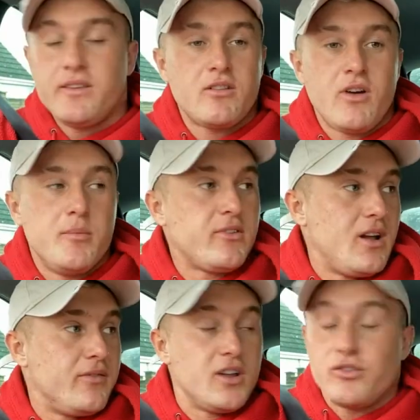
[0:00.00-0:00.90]
Instagram and
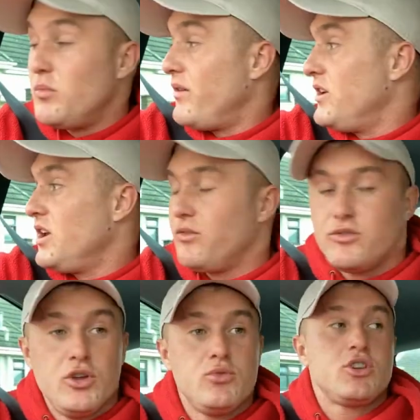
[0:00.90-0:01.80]
stuff, does all my videos
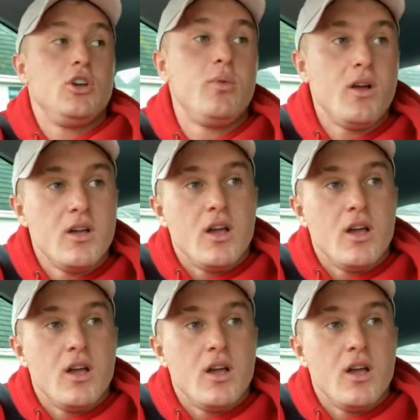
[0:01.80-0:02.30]
on YouTube.